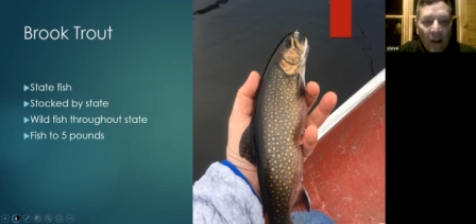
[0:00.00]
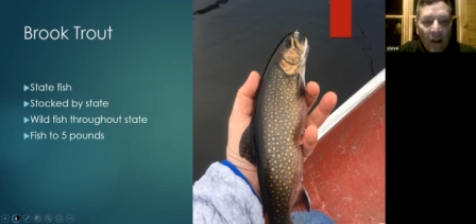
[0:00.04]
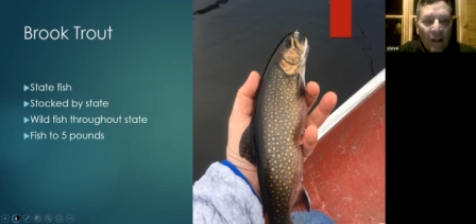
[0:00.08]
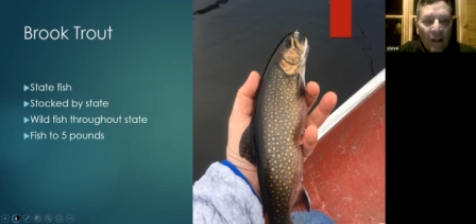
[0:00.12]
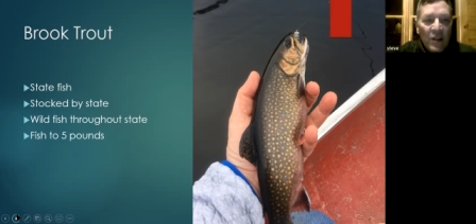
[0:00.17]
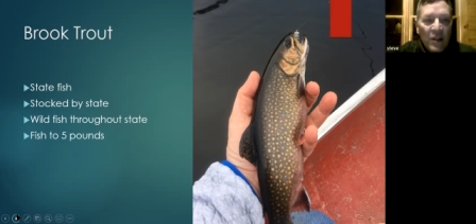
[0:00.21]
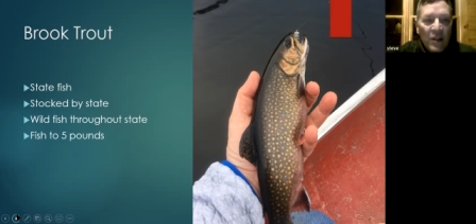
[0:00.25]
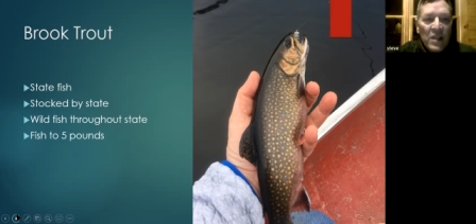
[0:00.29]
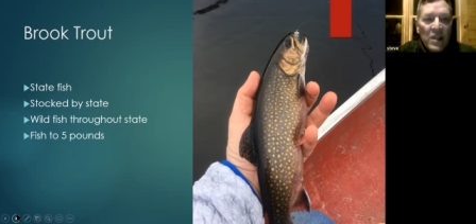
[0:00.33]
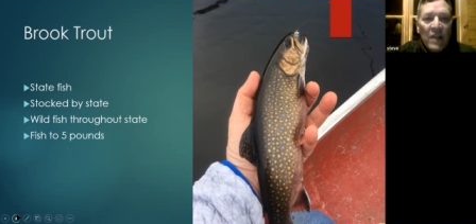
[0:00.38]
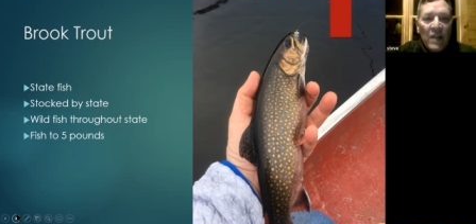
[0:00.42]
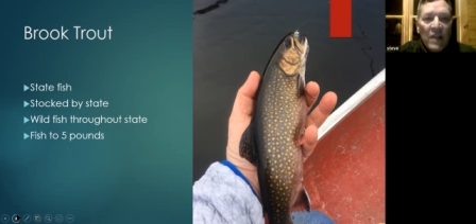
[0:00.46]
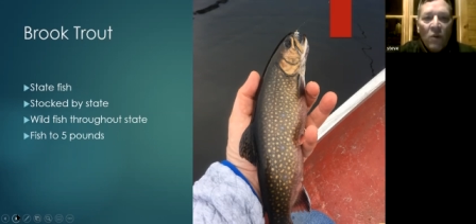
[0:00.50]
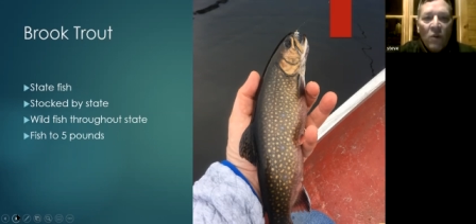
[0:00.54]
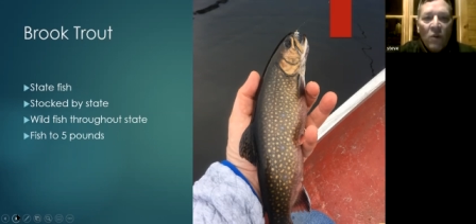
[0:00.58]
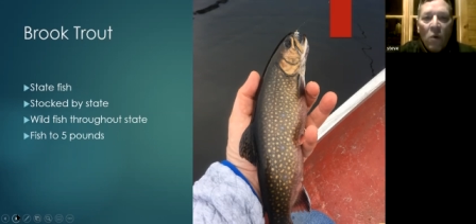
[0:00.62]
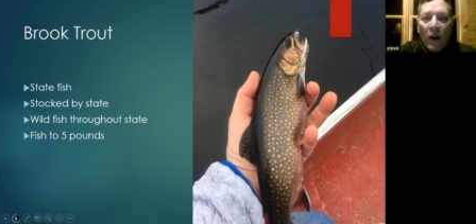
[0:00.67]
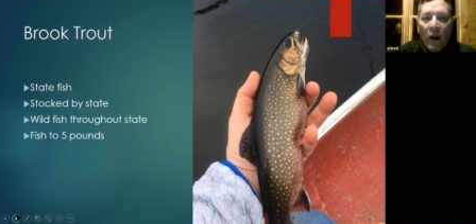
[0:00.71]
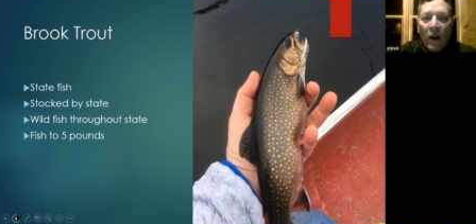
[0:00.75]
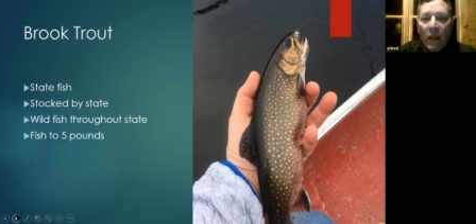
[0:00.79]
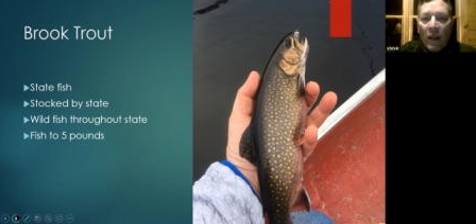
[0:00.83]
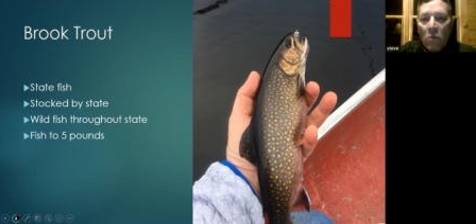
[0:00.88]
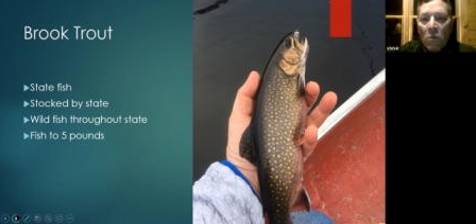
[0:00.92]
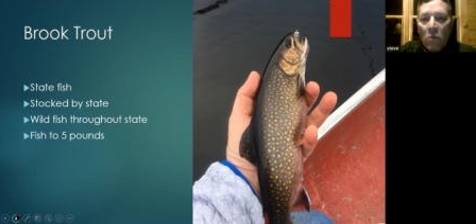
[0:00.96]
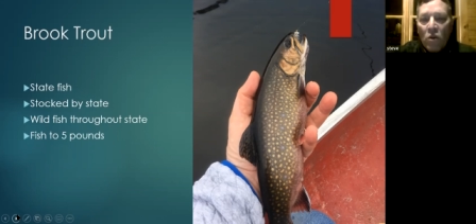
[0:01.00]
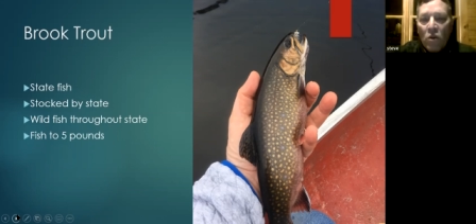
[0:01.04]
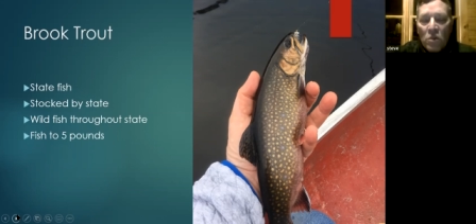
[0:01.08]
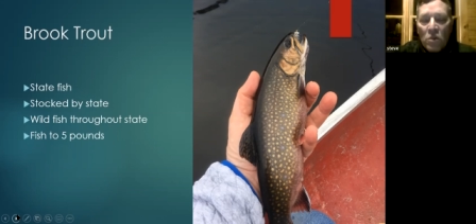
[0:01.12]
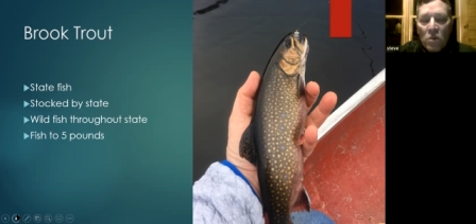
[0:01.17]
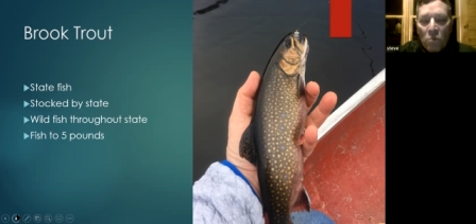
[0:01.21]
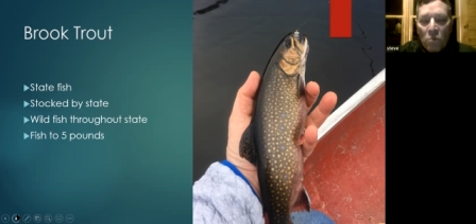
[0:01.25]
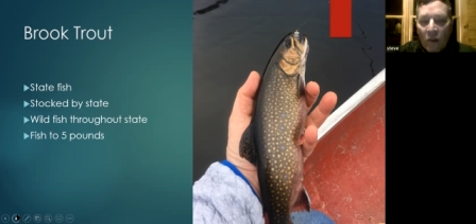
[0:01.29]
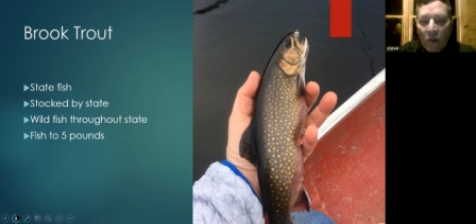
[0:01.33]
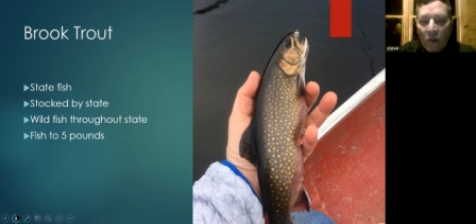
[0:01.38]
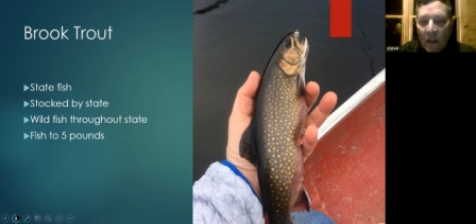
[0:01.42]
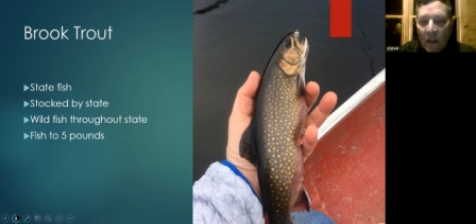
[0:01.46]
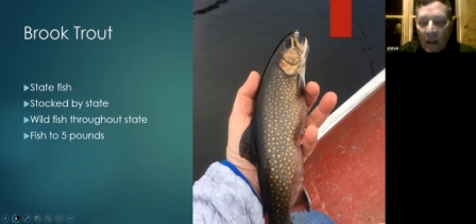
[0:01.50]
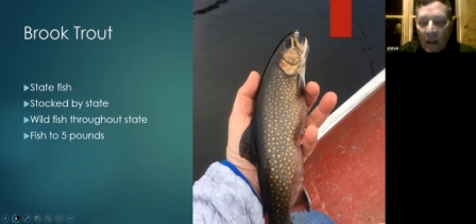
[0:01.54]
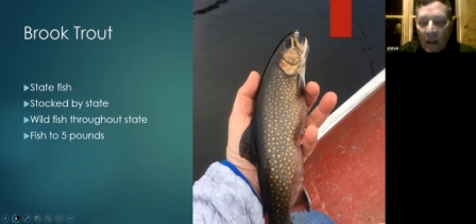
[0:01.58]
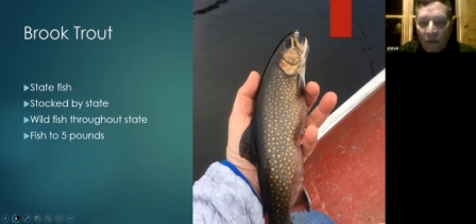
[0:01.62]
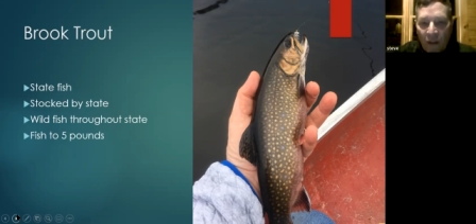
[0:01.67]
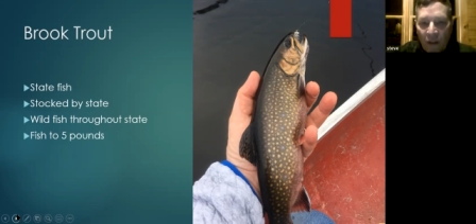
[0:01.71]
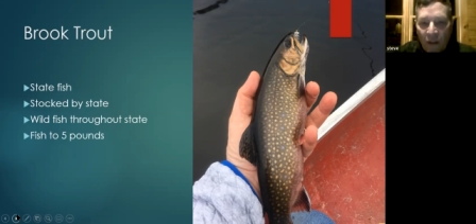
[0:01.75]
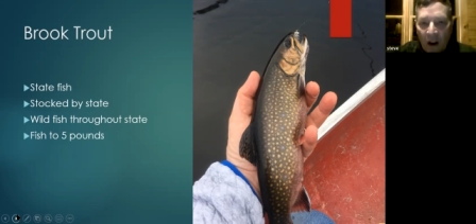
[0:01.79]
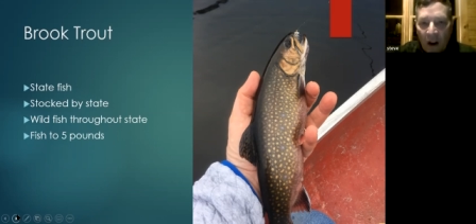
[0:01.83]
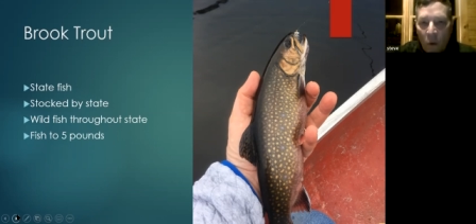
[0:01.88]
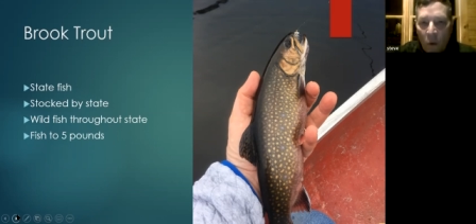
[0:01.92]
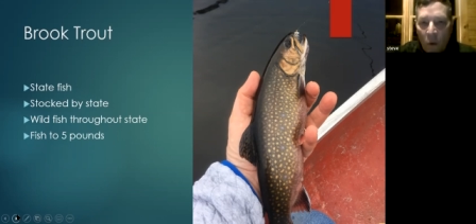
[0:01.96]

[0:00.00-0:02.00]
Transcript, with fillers: There's even one of the most prolific